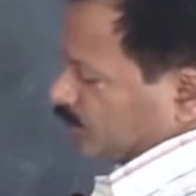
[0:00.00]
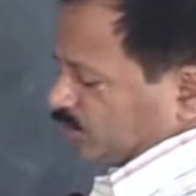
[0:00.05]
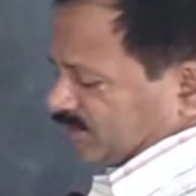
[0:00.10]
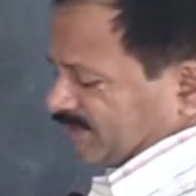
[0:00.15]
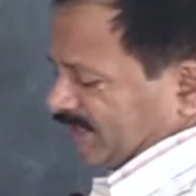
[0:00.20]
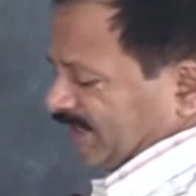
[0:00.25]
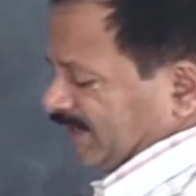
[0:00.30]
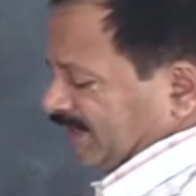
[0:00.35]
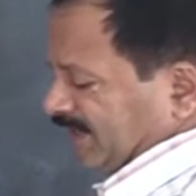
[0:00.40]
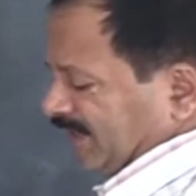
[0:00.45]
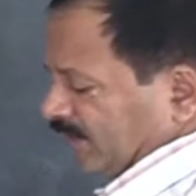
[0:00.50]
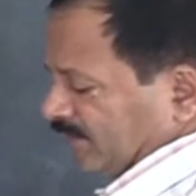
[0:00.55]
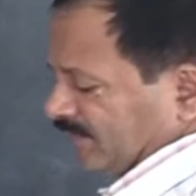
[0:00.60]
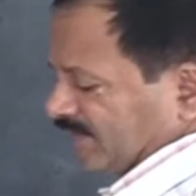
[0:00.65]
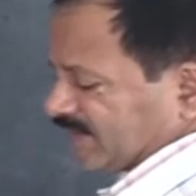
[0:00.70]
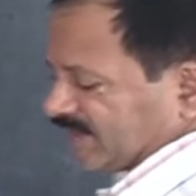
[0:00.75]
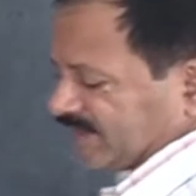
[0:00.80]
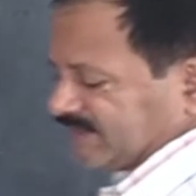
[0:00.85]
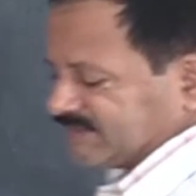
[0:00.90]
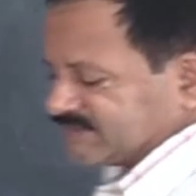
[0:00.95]
the entry on
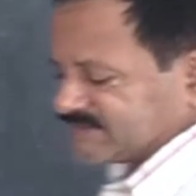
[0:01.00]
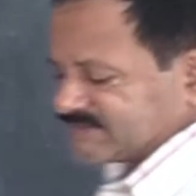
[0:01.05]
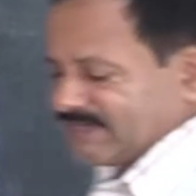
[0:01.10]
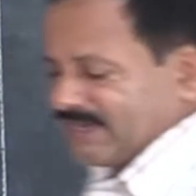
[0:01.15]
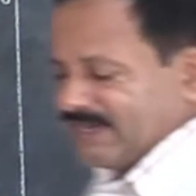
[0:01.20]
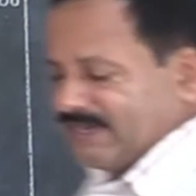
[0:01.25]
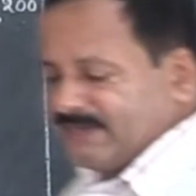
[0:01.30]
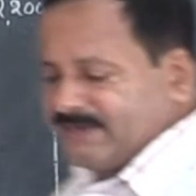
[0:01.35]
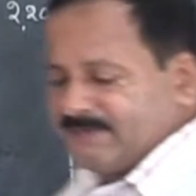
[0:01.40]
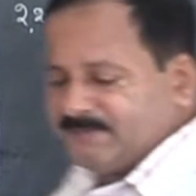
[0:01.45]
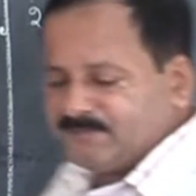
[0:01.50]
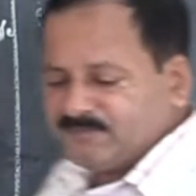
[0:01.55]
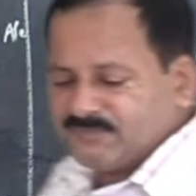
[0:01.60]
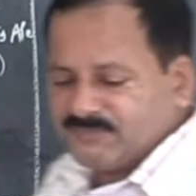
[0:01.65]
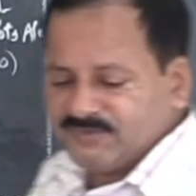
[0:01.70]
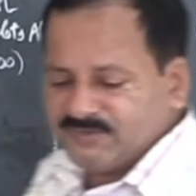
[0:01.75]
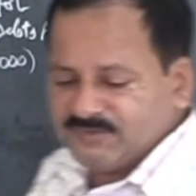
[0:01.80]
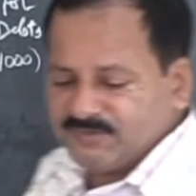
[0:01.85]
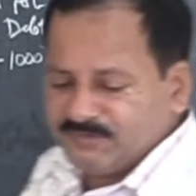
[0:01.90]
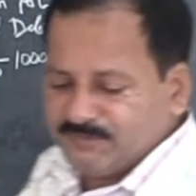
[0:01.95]
the credit side.
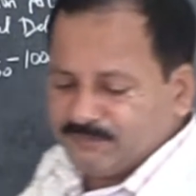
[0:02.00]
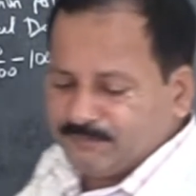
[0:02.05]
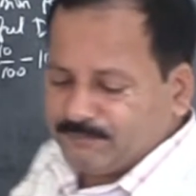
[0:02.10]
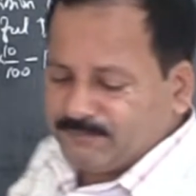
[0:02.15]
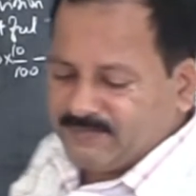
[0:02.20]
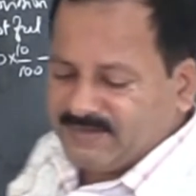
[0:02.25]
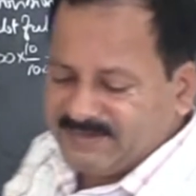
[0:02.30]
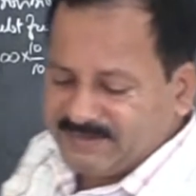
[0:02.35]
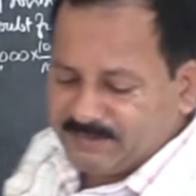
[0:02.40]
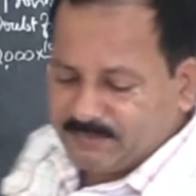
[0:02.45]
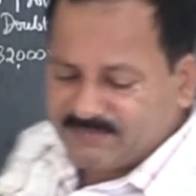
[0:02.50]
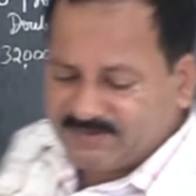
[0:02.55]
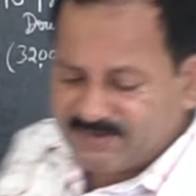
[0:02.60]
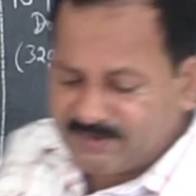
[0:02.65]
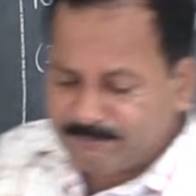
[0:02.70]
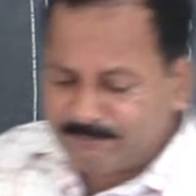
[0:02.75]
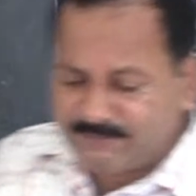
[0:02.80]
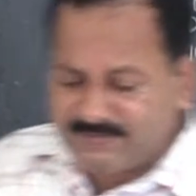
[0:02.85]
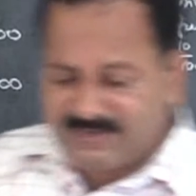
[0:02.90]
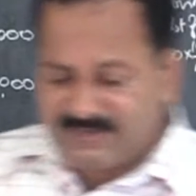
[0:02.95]
Find out the
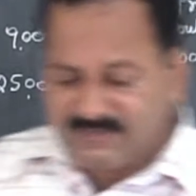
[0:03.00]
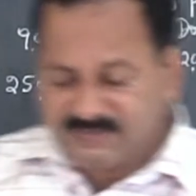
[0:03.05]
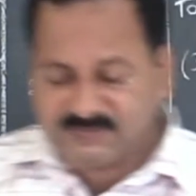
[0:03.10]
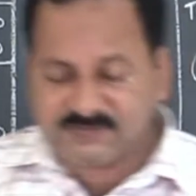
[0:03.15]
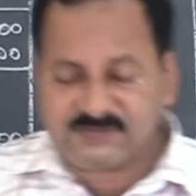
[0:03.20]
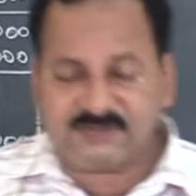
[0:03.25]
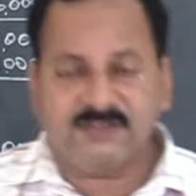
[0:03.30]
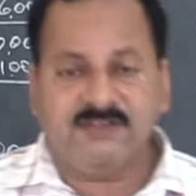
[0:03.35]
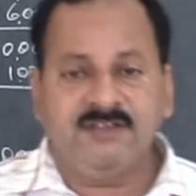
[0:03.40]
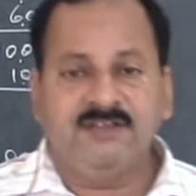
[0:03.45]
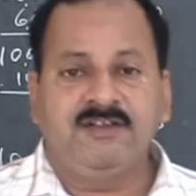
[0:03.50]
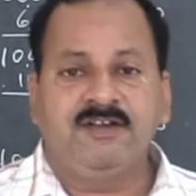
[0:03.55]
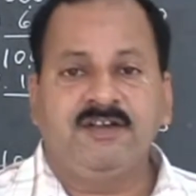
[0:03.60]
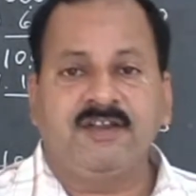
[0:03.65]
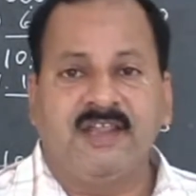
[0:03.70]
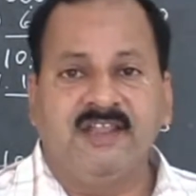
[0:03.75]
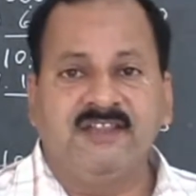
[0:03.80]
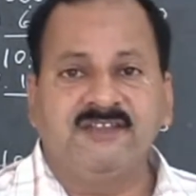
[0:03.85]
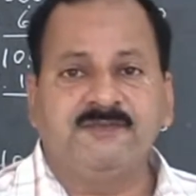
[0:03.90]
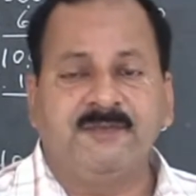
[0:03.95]
difference.
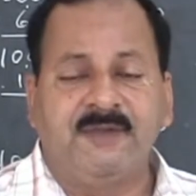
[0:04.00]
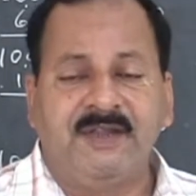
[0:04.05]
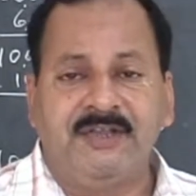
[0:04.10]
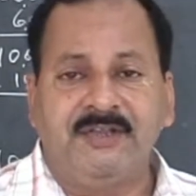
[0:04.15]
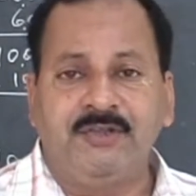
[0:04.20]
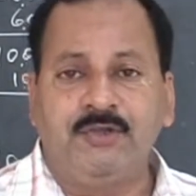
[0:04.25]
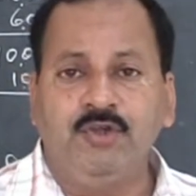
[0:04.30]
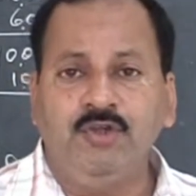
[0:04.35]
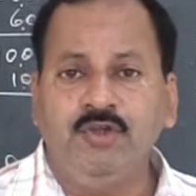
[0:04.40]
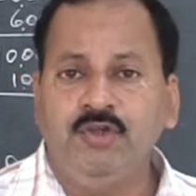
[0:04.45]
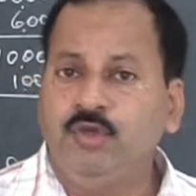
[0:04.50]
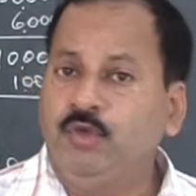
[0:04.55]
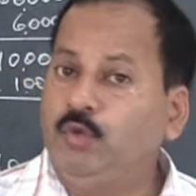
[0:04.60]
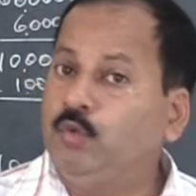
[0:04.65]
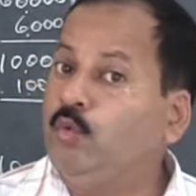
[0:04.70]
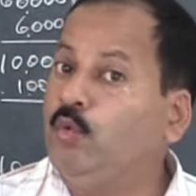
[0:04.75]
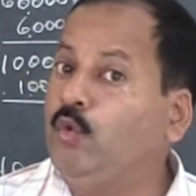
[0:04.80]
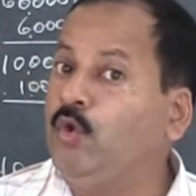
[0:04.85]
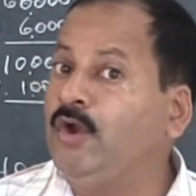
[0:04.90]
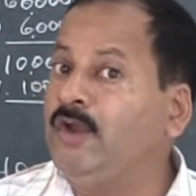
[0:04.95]
Transfer it to
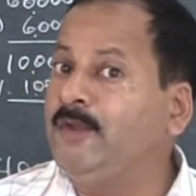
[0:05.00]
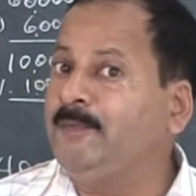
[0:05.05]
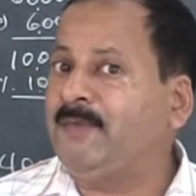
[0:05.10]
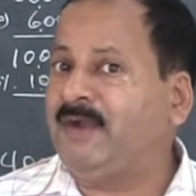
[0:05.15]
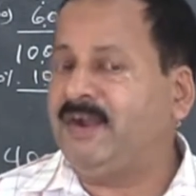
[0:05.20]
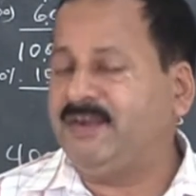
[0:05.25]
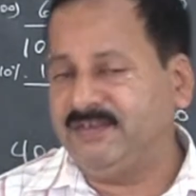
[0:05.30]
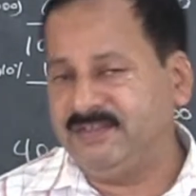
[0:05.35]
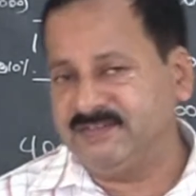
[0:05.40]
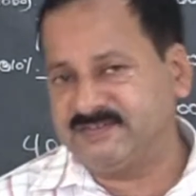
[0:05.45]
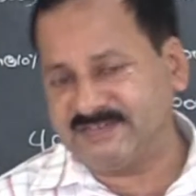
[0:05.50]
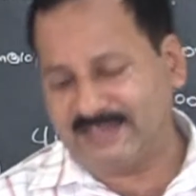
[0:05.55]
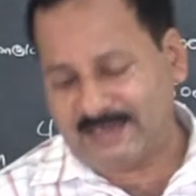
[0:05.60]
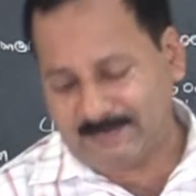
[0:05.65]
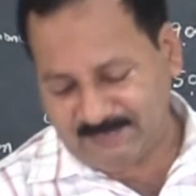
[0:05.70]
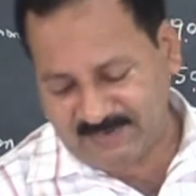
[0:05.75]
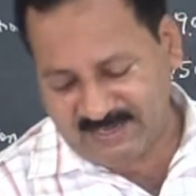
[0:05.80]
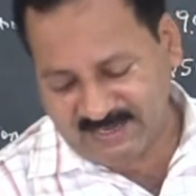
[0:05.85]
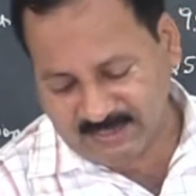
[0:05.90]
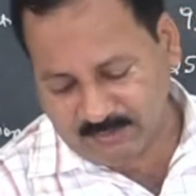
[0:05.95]
old partners
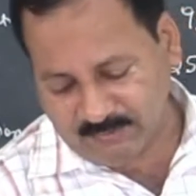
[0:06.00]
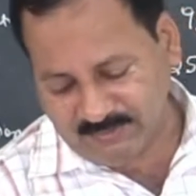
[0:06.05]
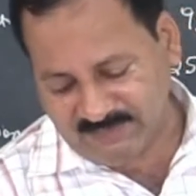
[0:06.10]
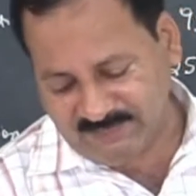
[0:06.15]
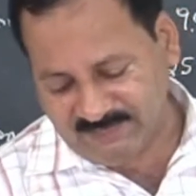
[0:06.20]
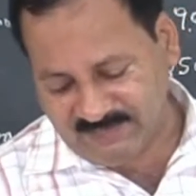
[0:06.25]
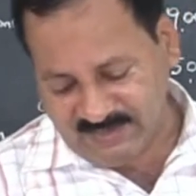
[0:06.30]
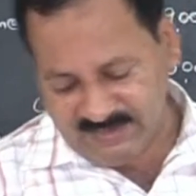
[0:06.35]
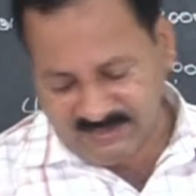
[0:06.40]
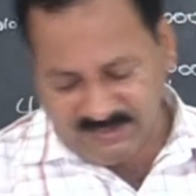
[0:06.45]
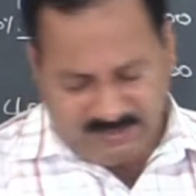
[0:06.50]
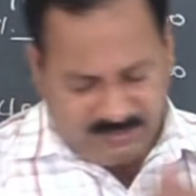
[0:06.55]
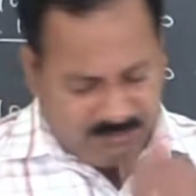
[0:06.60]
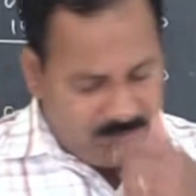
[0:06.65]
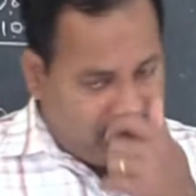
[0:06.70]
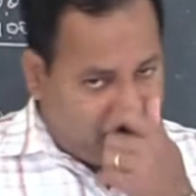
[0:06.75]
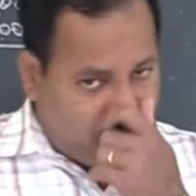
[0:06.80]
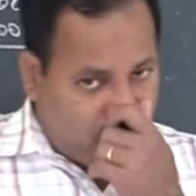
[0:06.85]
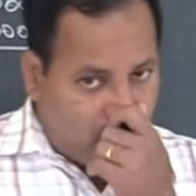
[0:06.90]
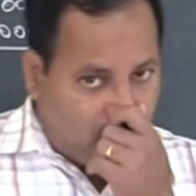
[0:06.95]
capital account in
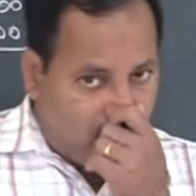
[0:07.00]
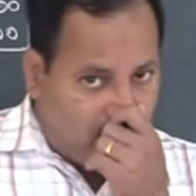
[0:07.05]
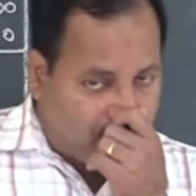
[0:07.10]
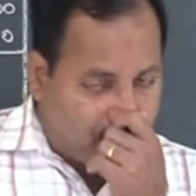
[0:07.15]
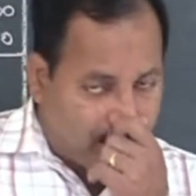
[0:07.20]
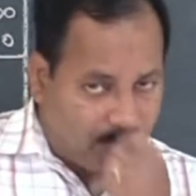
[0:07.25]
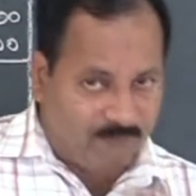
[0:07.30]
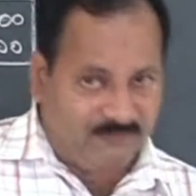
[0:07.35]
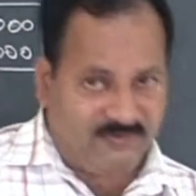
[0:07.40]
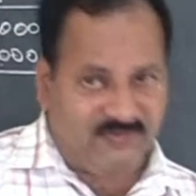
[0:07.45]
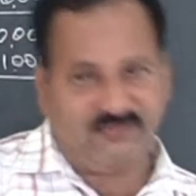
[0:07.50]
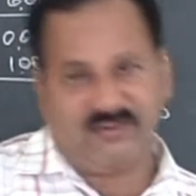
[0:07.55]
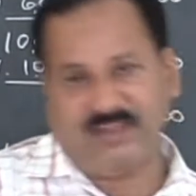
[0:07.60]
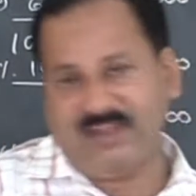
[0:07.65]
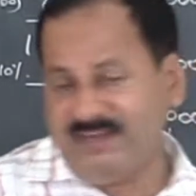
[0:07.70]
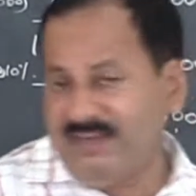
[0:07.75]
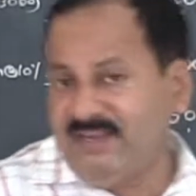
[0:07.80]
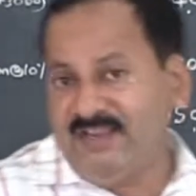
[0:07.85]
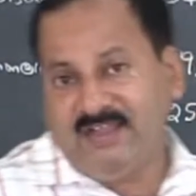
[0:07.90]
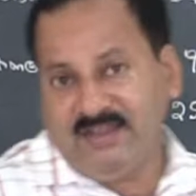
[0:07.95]
their old profit
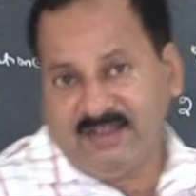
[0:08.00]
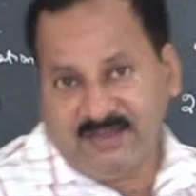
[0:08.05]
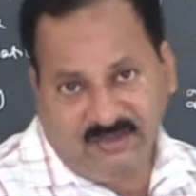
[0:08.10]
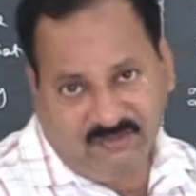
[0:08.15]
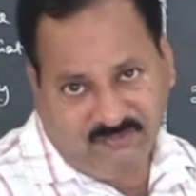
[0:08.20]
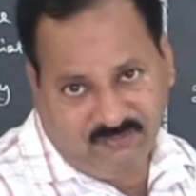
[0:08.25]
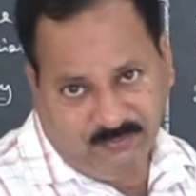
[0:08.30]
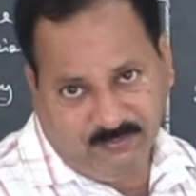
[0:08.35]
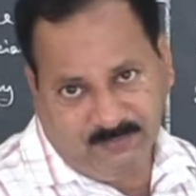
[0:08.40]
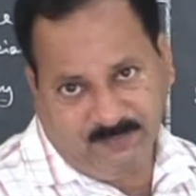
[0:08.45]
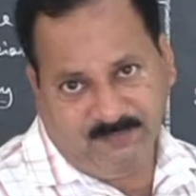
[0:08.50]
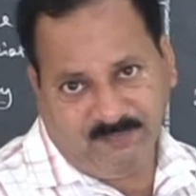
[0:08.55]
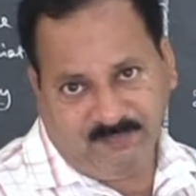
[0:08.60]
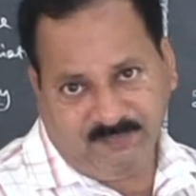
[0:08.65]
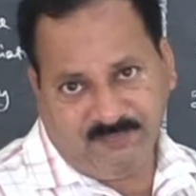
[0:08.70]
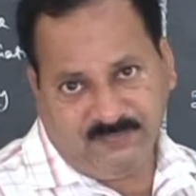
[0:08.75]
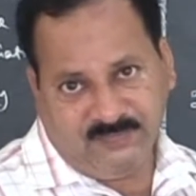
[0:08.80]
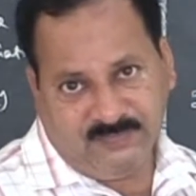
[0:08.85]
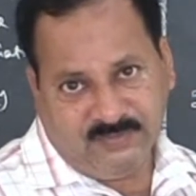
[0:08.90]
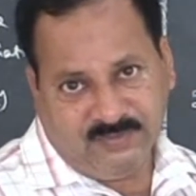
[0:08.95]
sharing ratio.
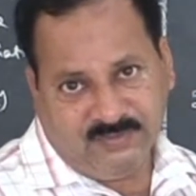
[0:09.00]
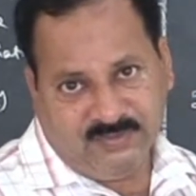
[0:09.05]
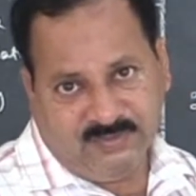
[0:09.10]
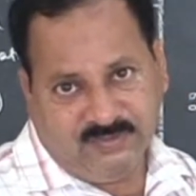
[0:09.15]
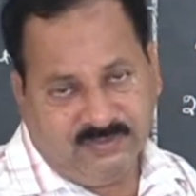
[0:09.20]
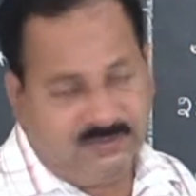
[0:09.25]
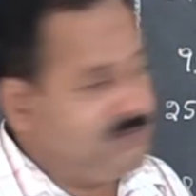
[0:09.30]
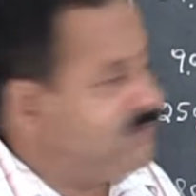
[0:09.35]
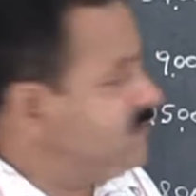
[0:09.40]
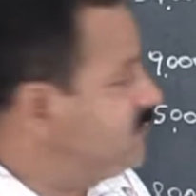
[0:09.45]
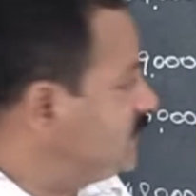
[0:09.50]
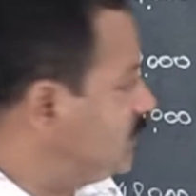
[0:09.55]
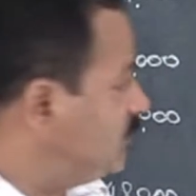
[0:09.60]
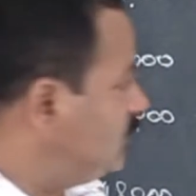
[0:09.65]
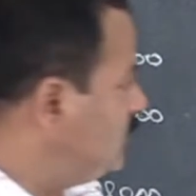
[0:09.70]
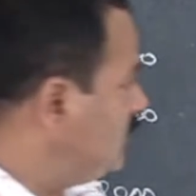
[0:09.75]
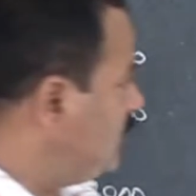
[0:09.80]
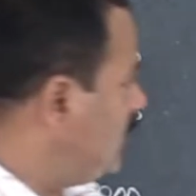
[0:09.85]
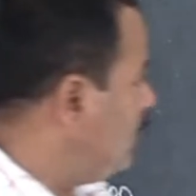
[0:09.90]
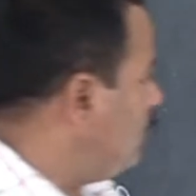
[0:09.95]
So, how